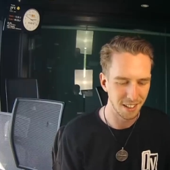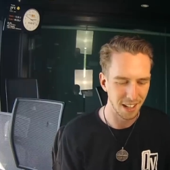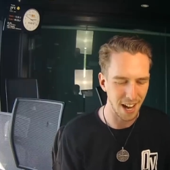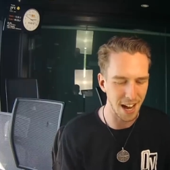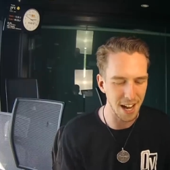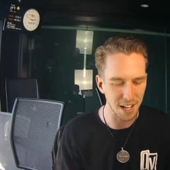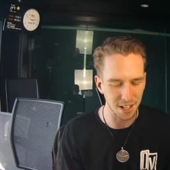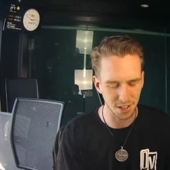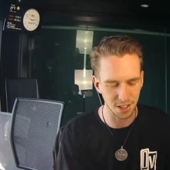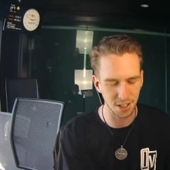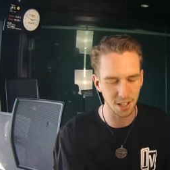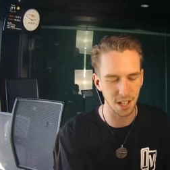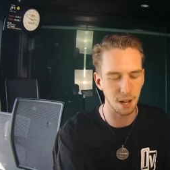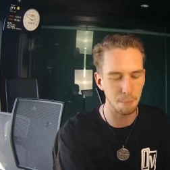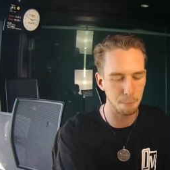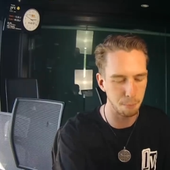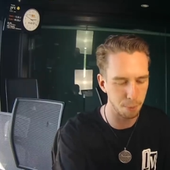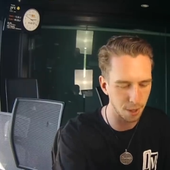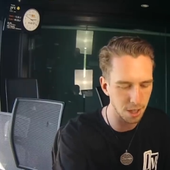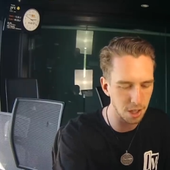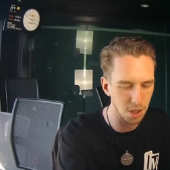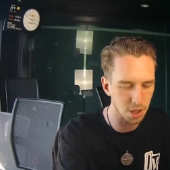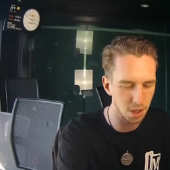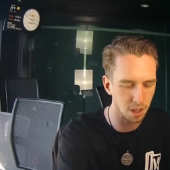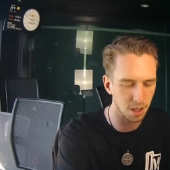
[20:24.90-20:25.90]
Actually, I'm
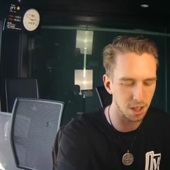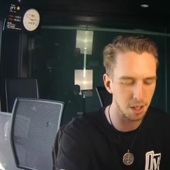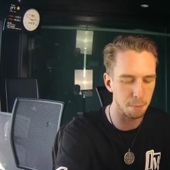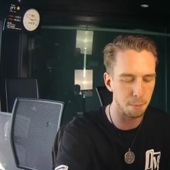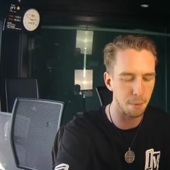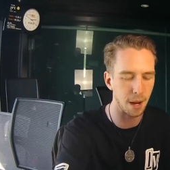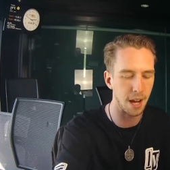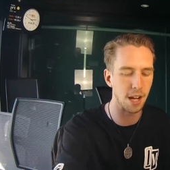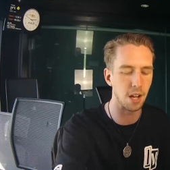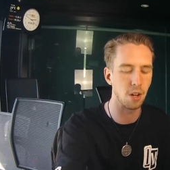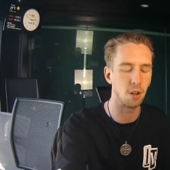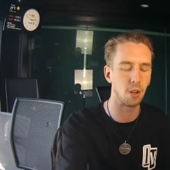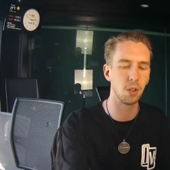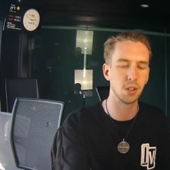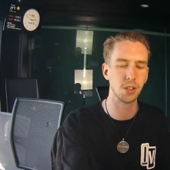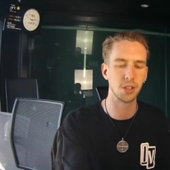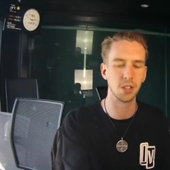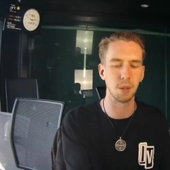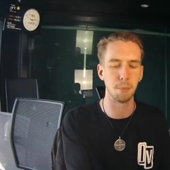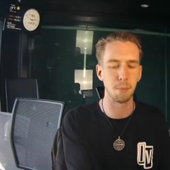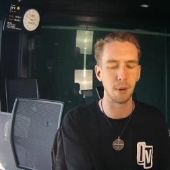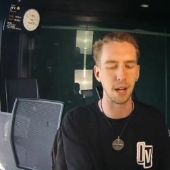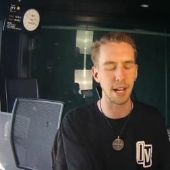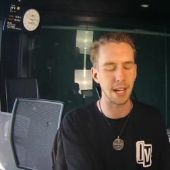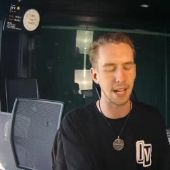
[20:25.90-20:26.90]
pretty sure that my
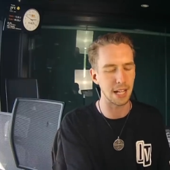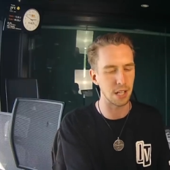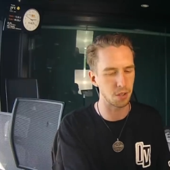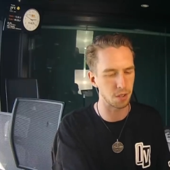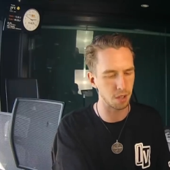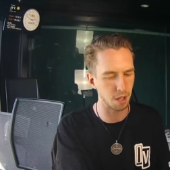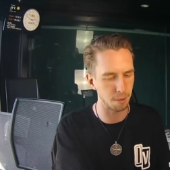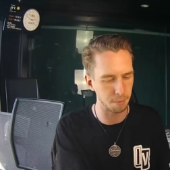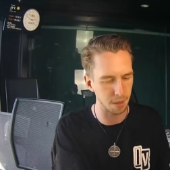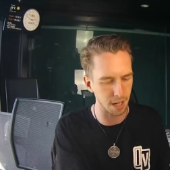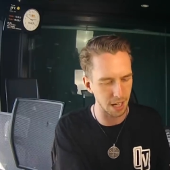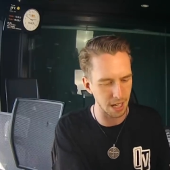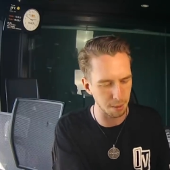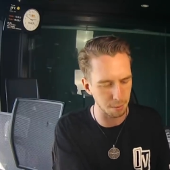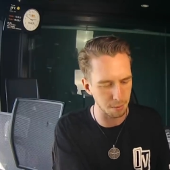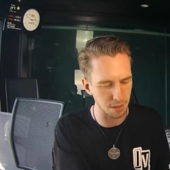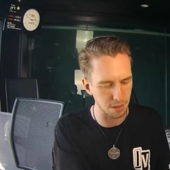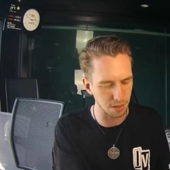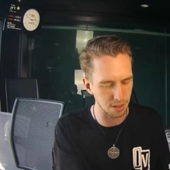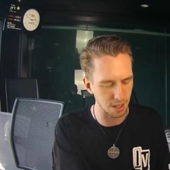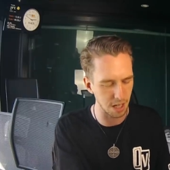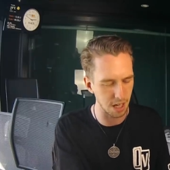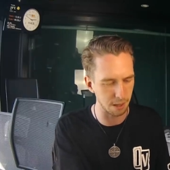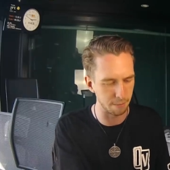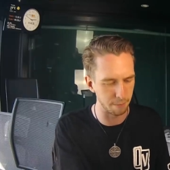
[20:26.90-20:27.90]
also my airdrop name
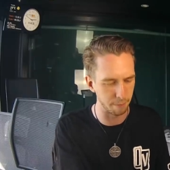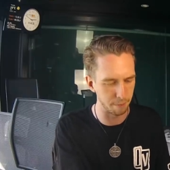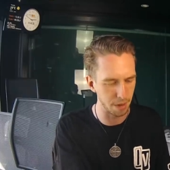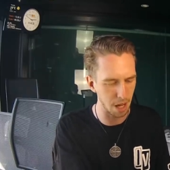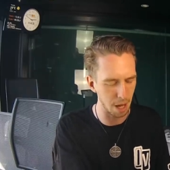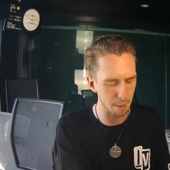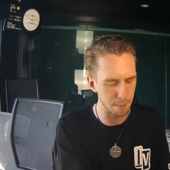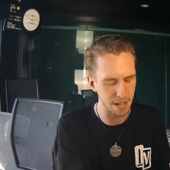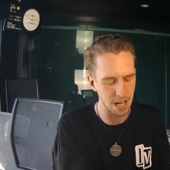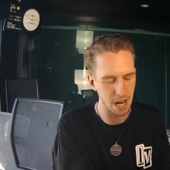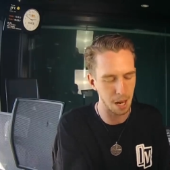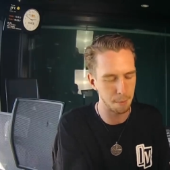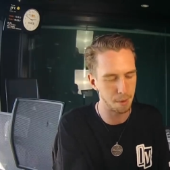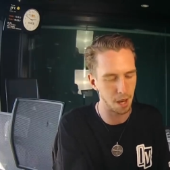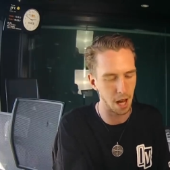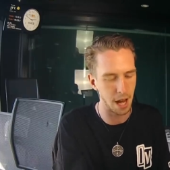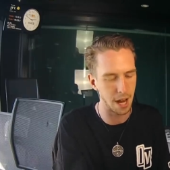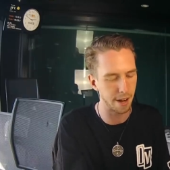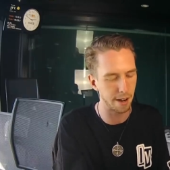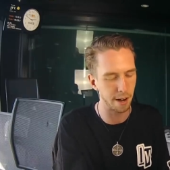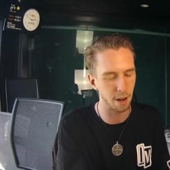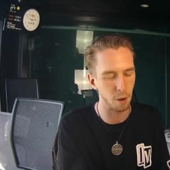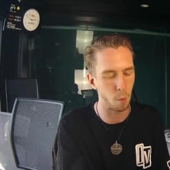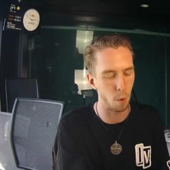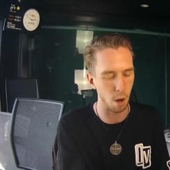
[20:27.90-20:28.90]
is um. I mean, I'm I
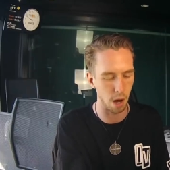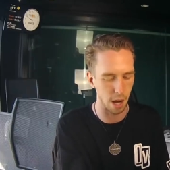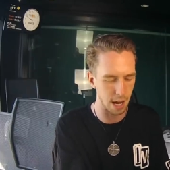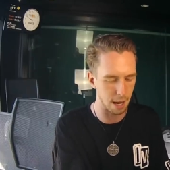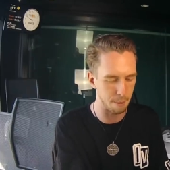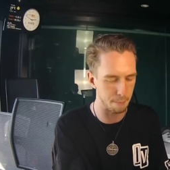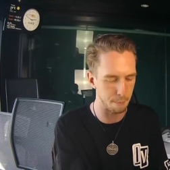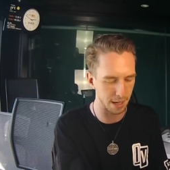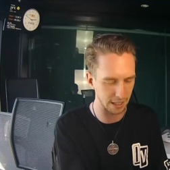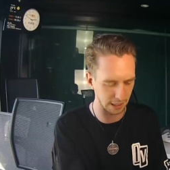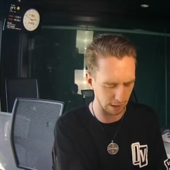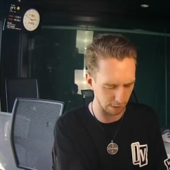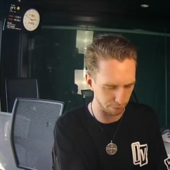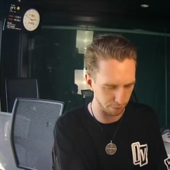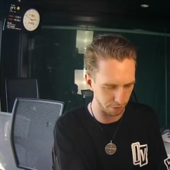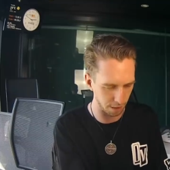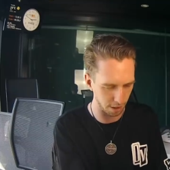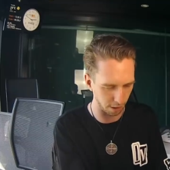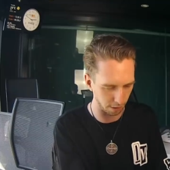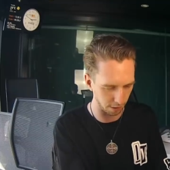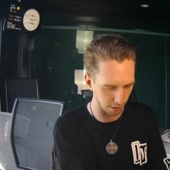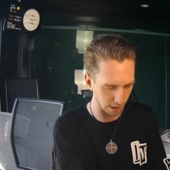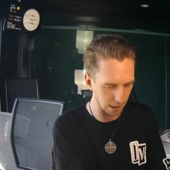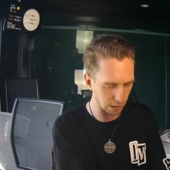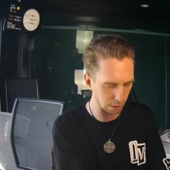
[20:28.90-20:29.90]
don't know why I'm making fun
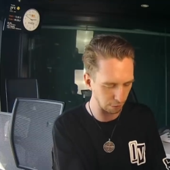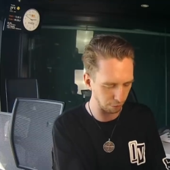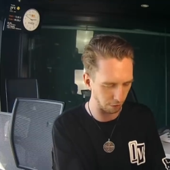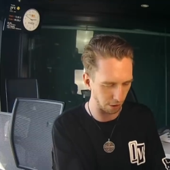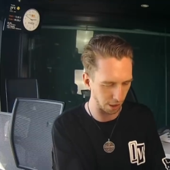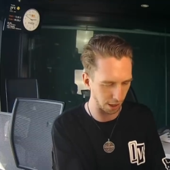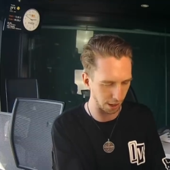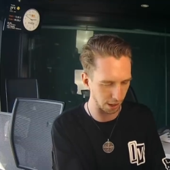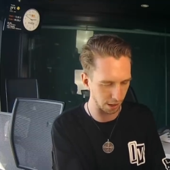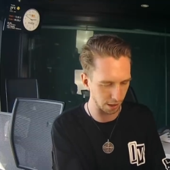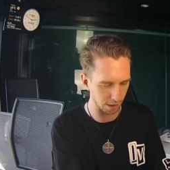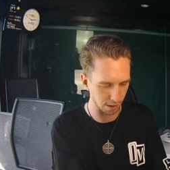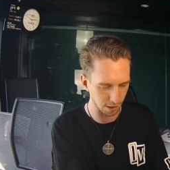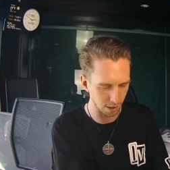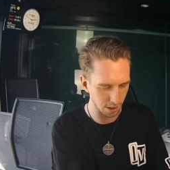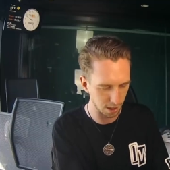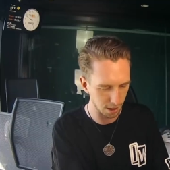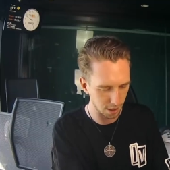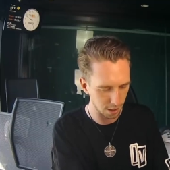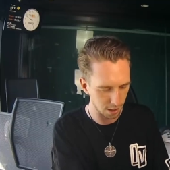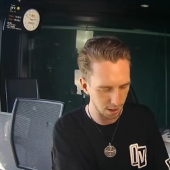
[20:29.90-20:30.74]
of these fucking